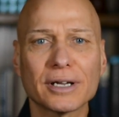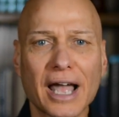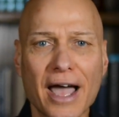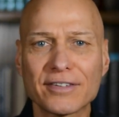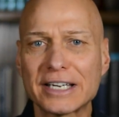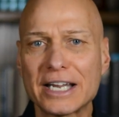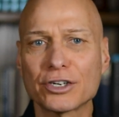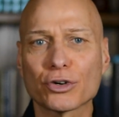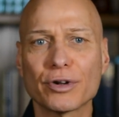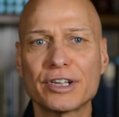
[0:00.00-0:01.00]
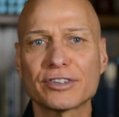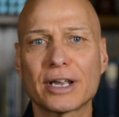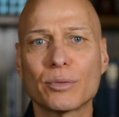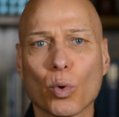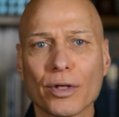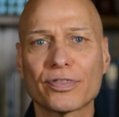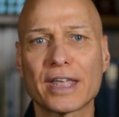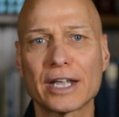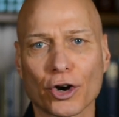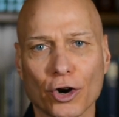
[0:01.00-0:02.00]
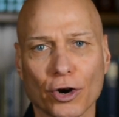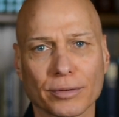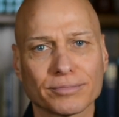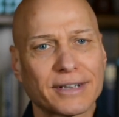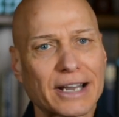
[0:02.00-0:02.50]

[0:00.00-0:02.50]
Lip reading: have an increase in what they earn.